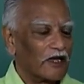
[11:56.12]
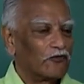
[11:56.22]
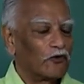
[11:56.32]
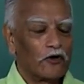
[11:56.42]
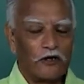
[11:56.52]

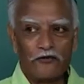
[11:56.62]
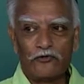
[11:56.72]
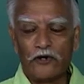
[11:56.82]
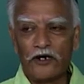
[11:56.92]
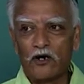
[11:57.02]
If you, if
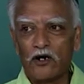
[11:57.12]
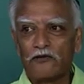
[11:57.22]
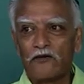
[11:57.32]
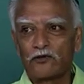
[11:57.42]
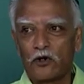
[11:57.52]
you recall,
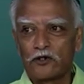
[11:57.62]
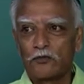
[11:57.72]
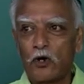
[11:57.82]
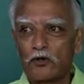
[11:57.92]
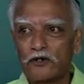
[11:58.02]
we have talked
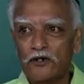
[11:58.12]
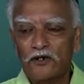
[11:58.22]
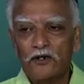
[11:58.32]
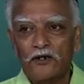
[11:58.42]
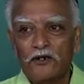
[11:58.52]
about
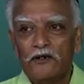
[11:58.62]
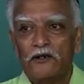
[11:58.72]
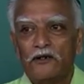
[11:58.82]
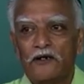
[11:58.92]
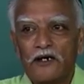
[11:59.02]

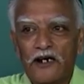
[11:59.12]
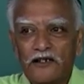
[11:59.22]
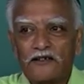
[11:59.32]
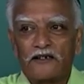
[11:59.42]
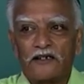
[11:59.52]

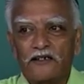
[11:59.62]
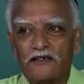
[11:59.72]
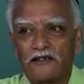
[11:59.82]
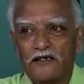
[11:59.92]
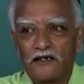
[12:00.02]
Greek
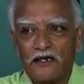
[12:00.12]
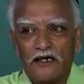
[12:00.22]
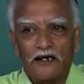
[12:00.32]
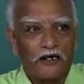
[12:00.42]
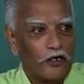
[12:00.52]
cities
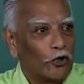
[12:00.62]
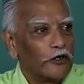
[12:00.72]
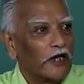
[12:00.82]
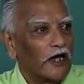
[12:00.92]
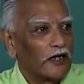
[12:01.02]
in
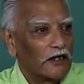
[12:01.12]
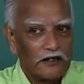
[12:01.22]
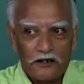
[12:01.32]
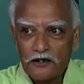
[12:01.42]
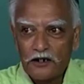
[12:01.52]
Ionia
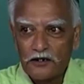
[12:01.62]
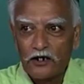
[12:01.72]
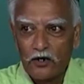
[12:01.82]
in